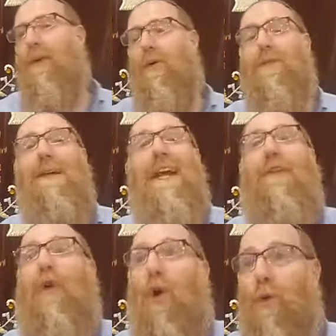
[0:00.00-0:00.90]
Was made out
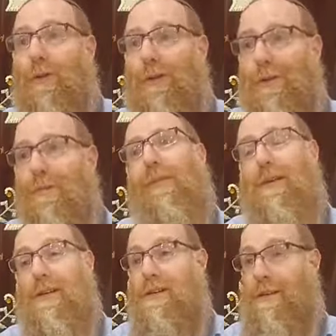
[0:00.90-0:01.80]
of gold.
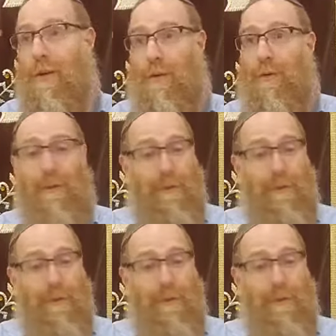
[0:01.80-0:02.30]
So